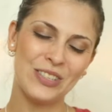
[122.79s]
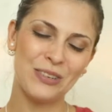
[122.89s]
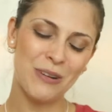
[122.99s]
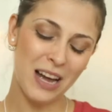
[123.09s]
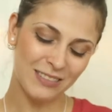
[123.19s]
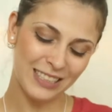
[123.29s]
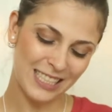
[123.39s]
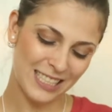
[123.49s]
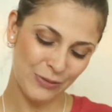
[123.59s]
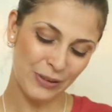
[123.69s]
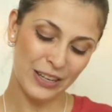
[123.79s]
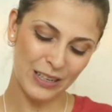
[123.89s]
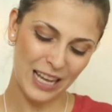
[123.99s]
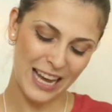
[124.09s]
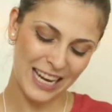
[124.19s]
surround us with
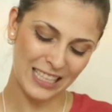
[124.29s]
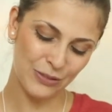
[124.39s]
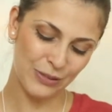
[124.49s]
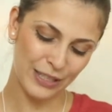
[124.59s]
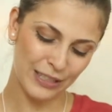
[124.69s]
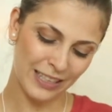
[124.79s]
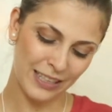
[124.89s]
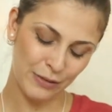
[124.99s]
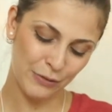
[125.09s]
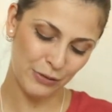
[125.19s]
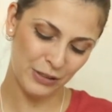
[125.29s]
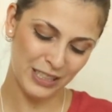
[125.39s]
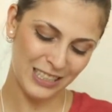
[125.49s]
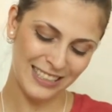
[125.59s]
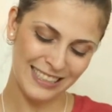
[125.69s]
their light, with their love,
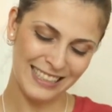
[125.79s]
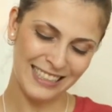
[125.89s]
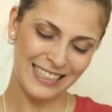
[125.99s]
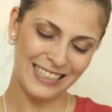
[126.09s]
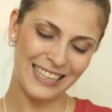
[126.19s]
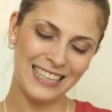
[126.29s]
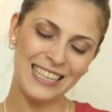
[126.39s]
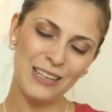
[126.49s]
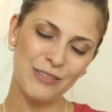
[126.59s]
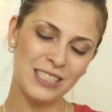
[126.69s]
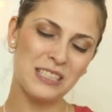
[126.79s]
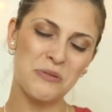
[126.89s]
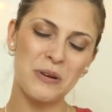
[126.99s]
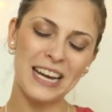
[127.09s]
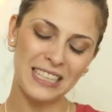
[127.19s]
and give us the
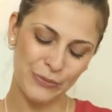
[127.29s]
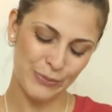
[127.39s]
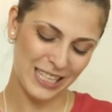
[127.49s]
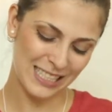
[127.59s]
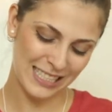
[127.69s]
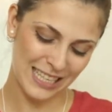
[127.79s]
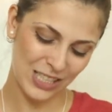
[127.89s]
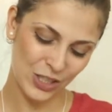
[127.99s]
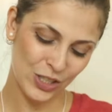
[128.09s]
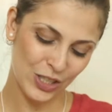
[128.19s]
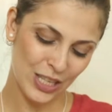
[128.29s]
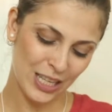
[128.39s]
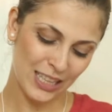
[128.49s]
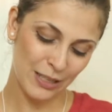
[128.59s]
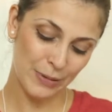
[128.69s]
right message,
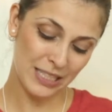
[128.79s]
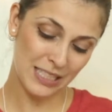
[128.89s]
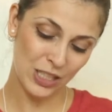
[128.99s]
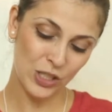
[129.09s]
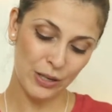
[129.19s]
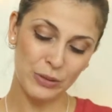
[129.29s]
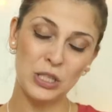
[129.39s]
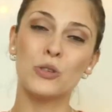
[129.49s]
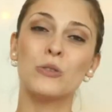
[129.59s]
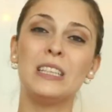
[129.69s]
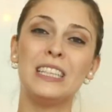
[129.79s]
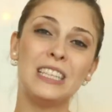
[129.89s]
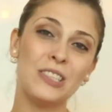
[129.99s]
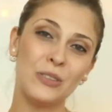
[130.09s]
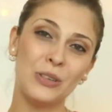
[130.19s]
the message that we truly
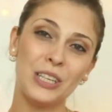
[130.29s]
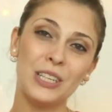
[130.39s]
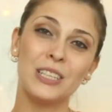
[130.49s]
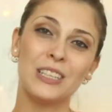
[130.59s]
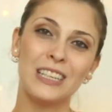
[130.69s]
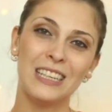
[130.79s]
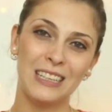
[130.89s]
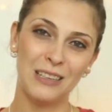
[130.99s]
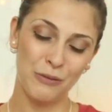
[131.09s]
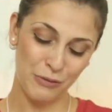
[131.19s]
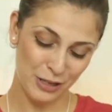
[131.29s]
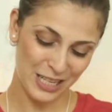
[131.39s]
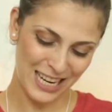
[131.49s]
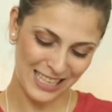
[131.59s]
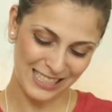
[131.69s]
need to hear for
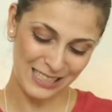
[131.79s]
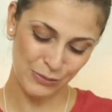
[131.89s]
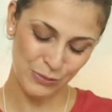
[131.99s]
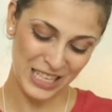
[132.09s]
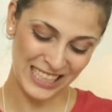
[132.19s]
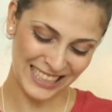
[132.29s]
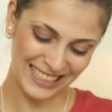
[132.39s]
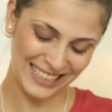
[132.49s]
next week.